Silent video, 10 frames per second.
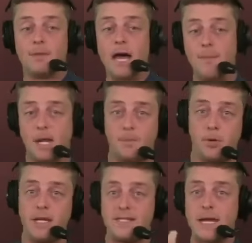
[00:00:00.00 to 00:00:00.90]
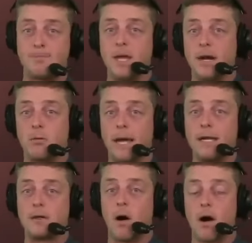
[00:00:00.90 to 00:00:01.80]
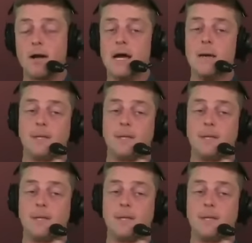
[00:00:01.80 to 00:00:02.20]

Dominick Puni stepped in at right guard